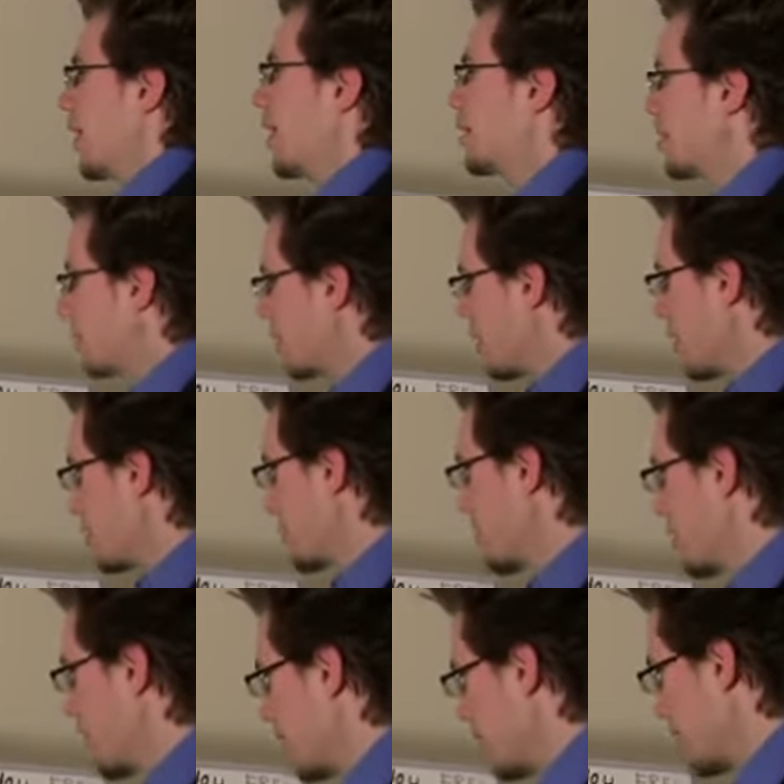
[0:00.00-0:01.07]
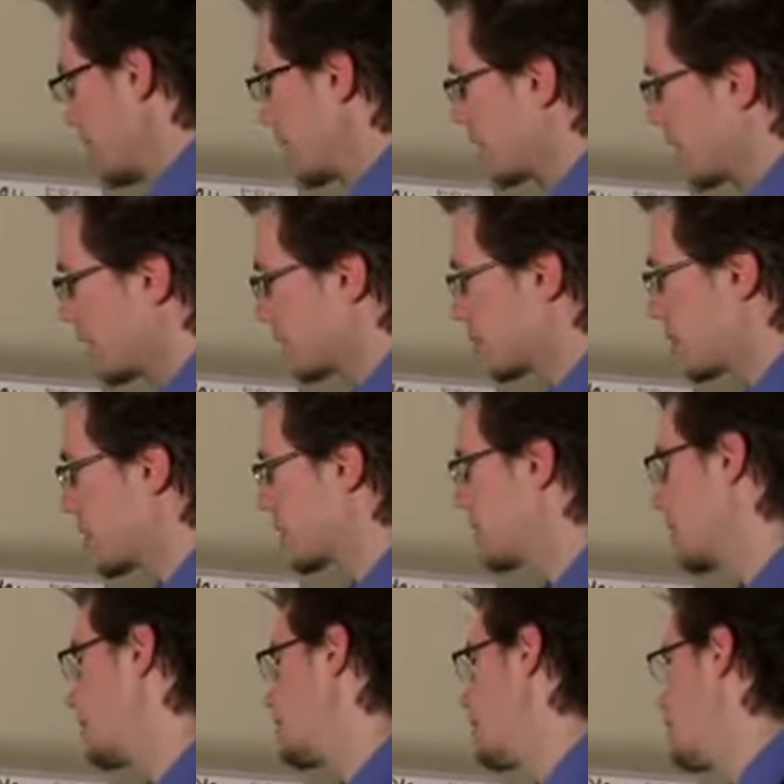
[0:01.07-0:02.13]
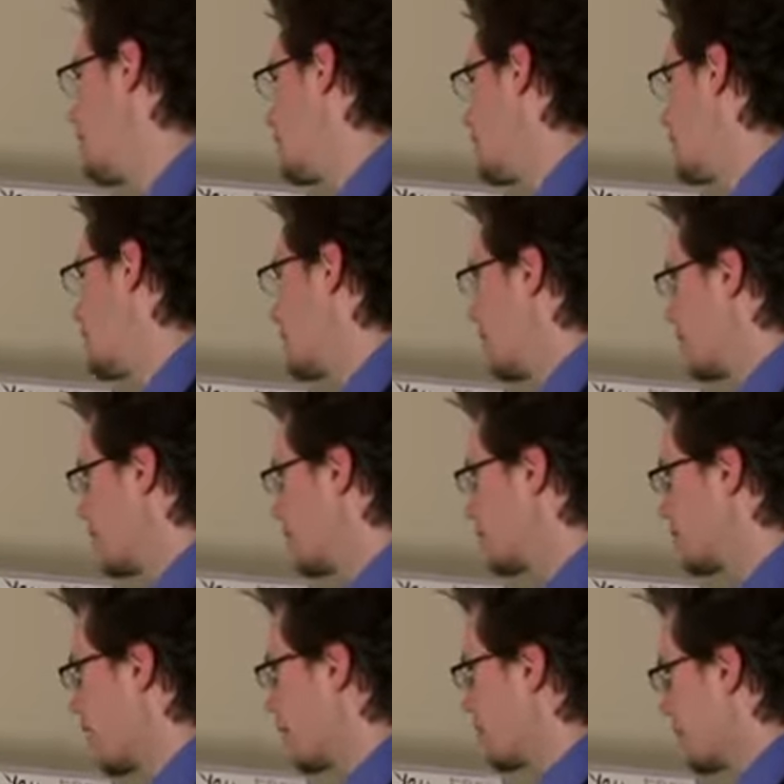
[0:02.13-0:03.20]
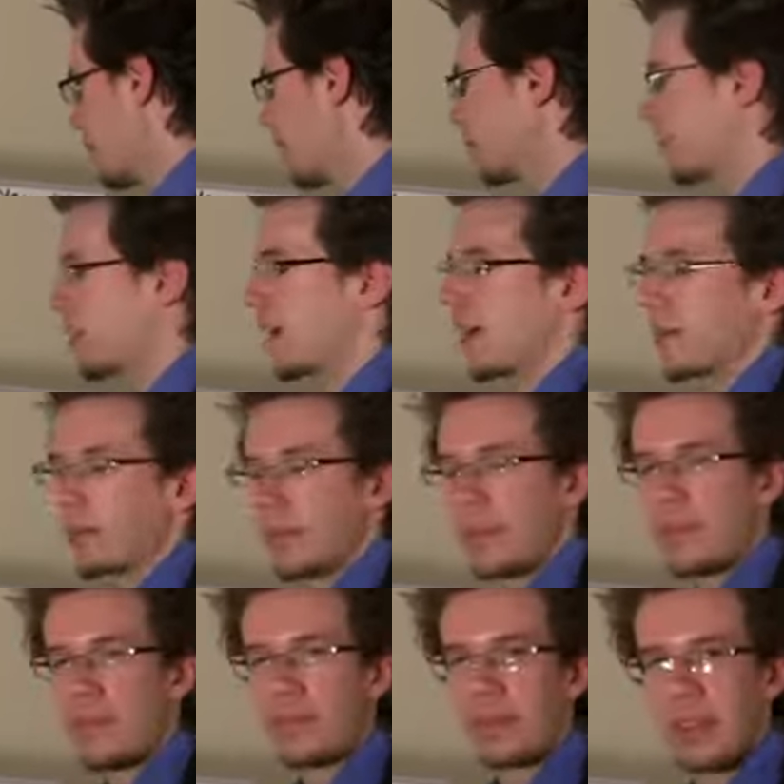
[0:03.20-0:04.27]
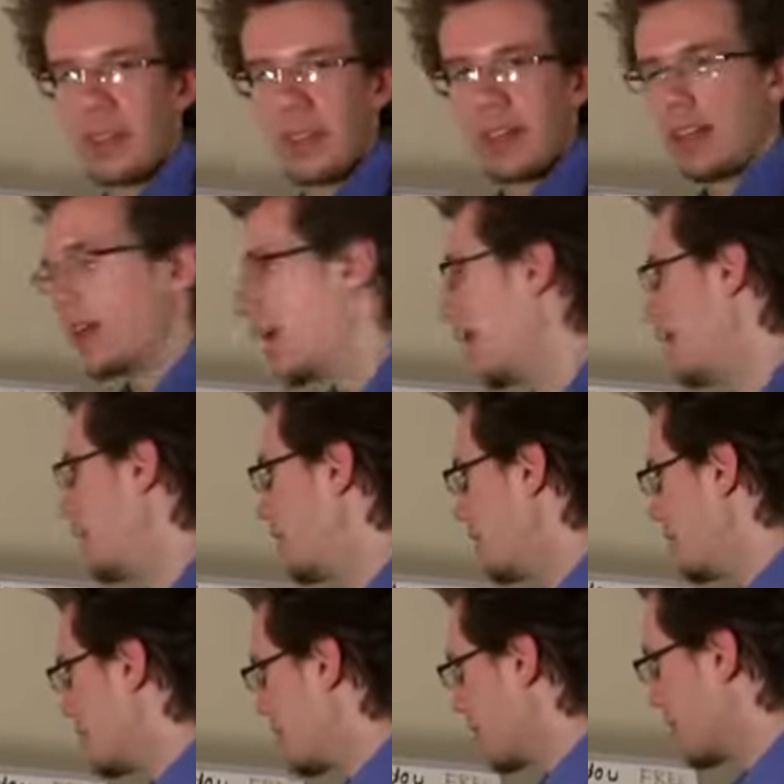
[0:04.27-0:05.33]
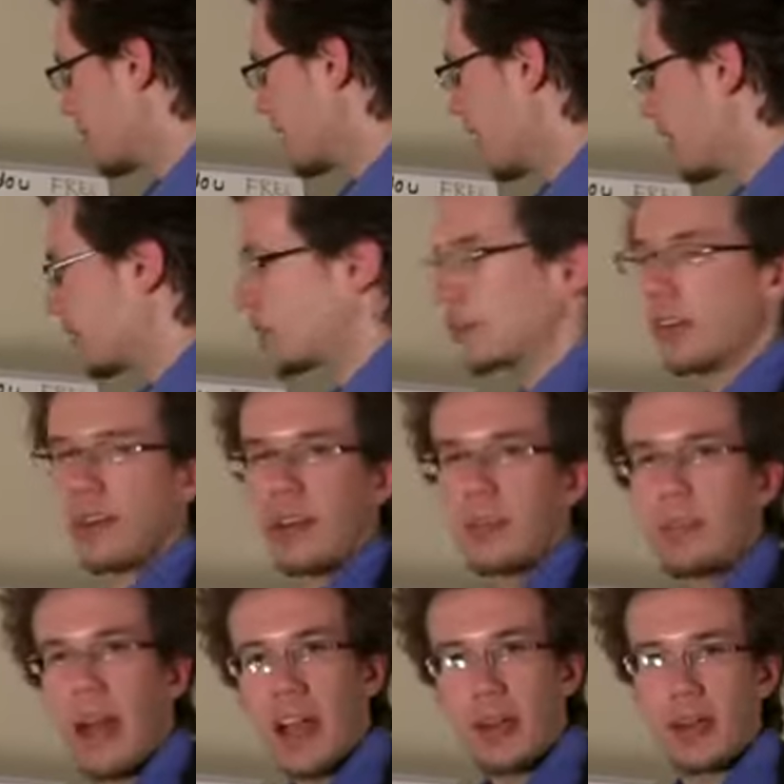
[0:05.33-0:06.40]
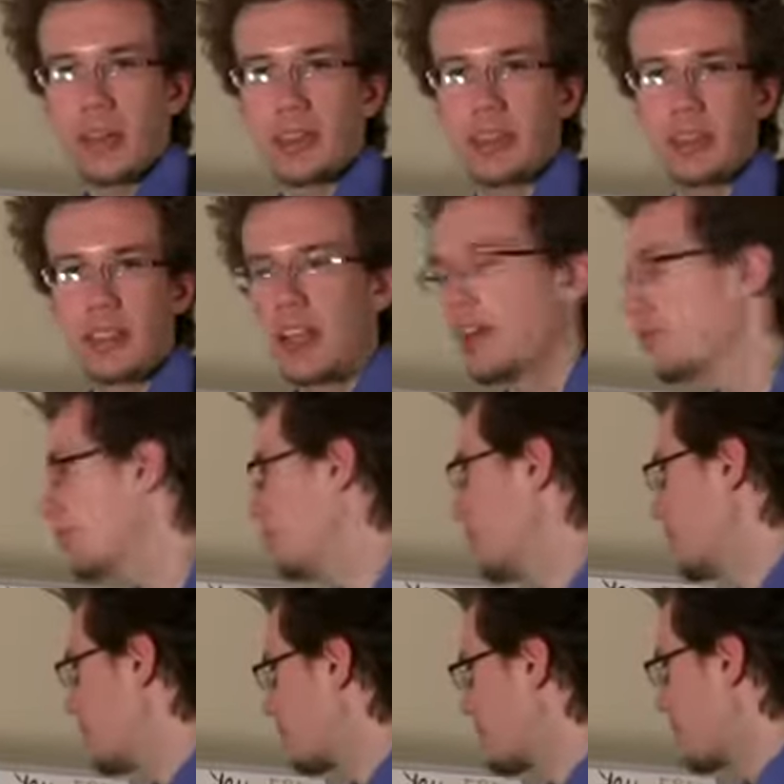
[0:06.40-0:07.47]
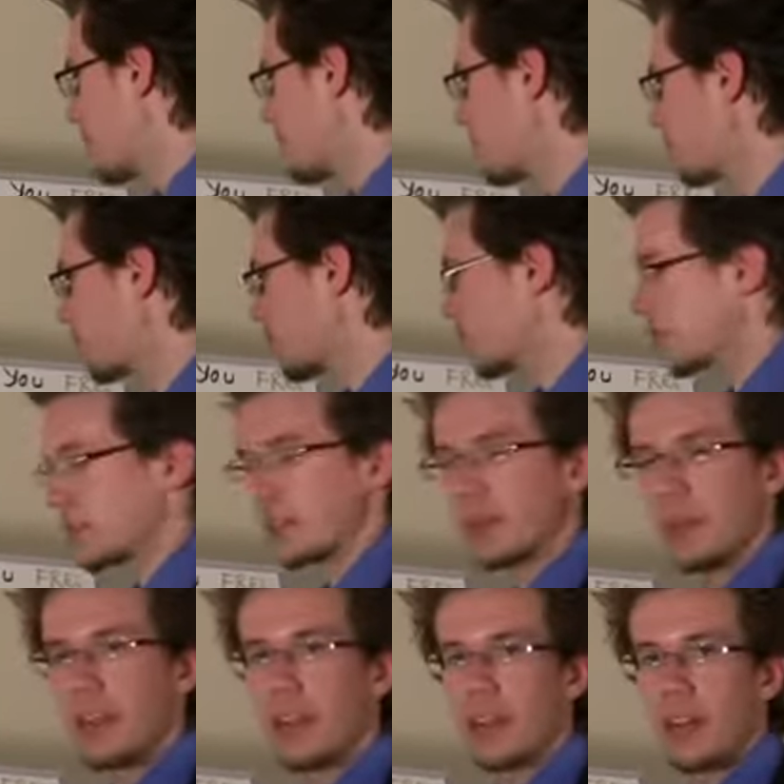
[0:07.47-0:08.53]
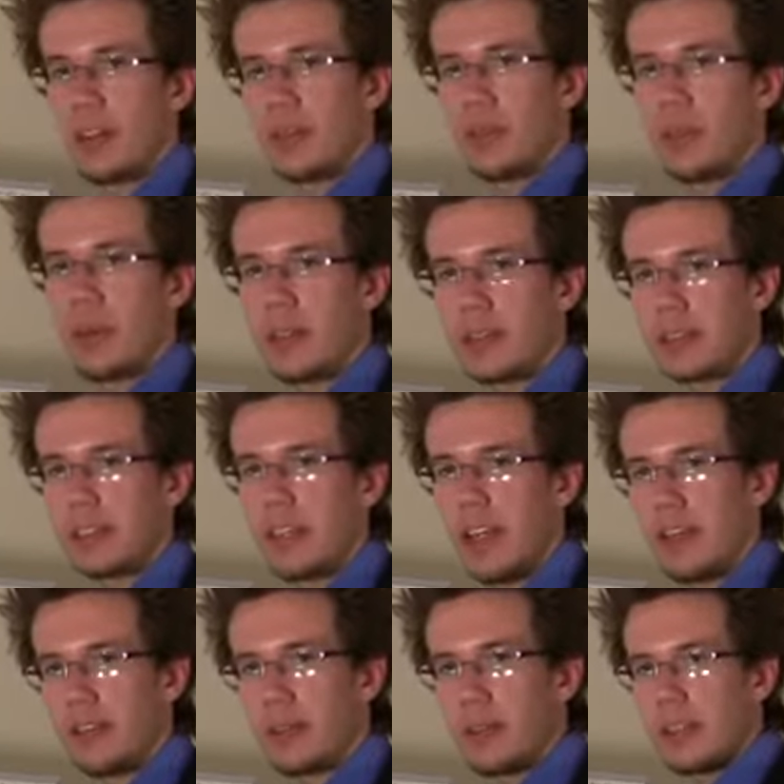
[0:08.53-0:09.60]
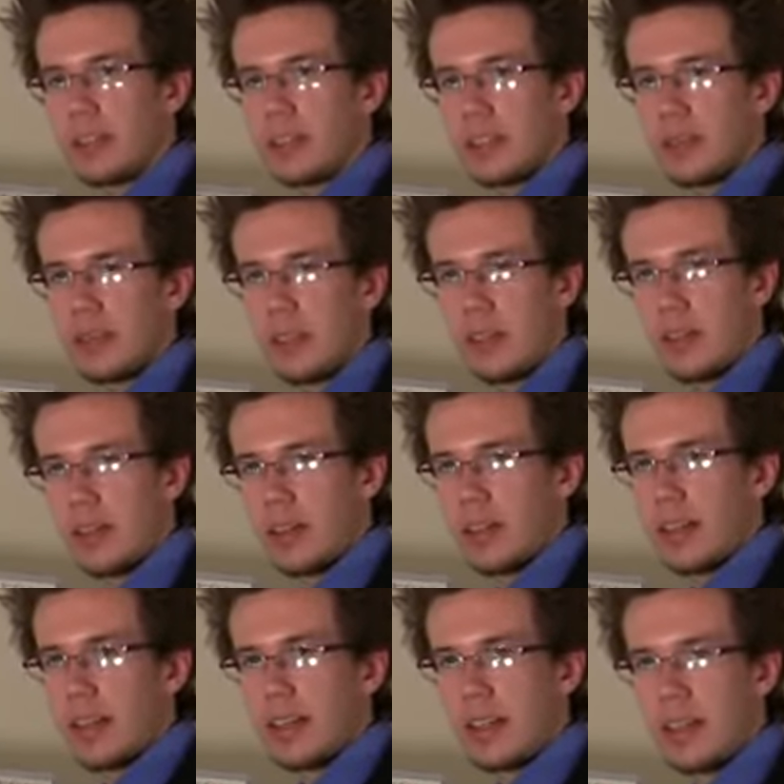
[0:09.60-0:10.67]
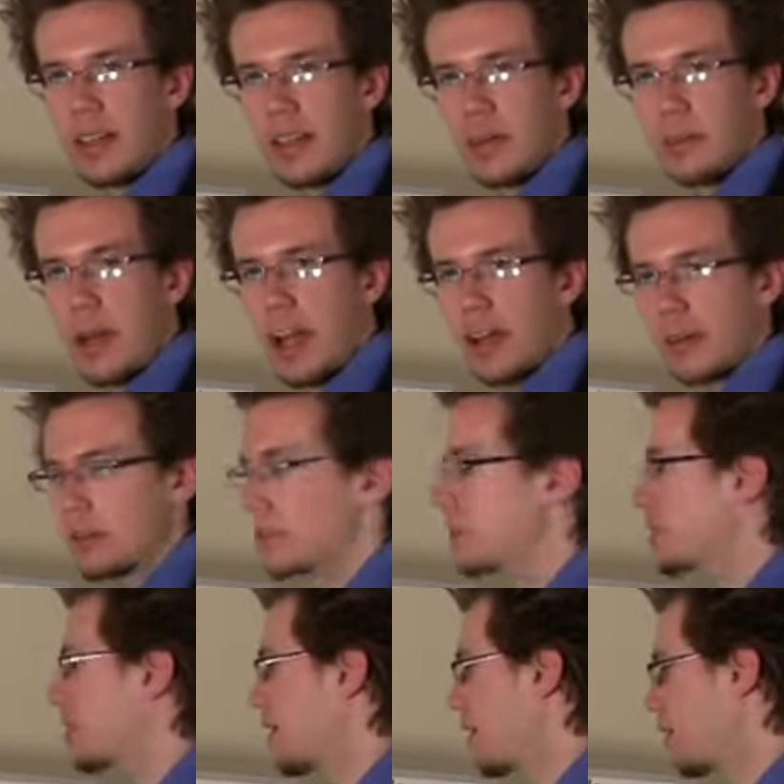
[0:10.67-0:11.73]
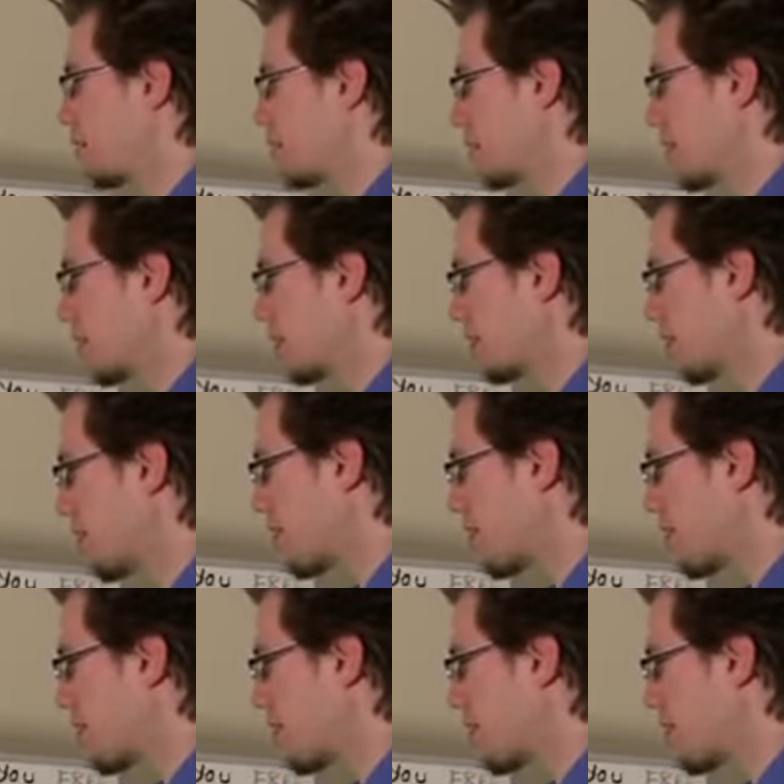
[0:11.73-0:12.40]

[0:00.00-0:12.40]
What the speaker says: And then we go to the next space, and that's A. And it goes up and up and up. And if you go down, you're going backwards in the alphabet. So this way you're going forwards in the alphabet. This way you're going backwards in the alphabet.